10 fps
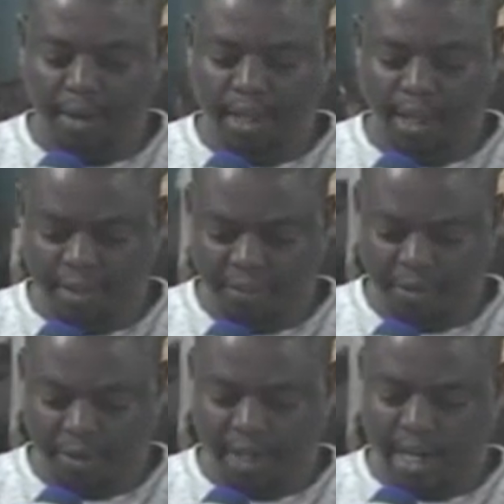I will give
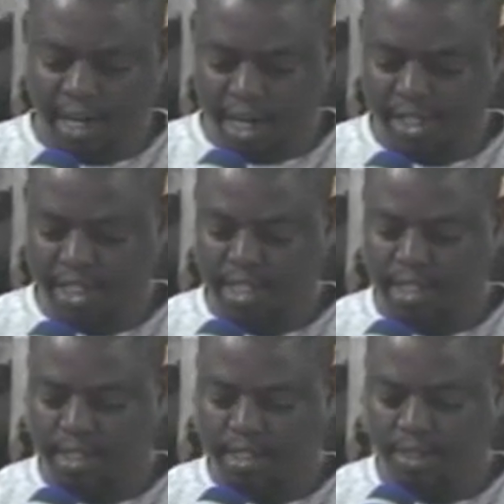you the
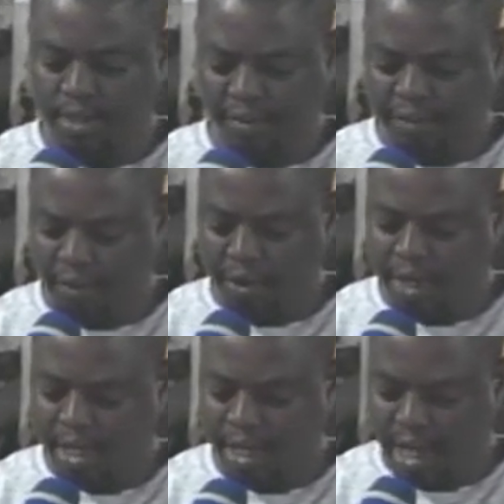nations for your
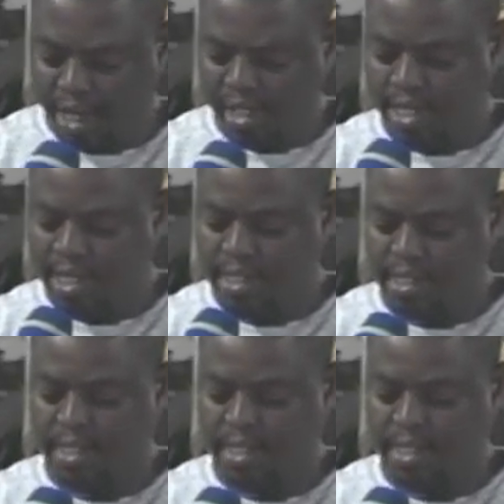inheritance.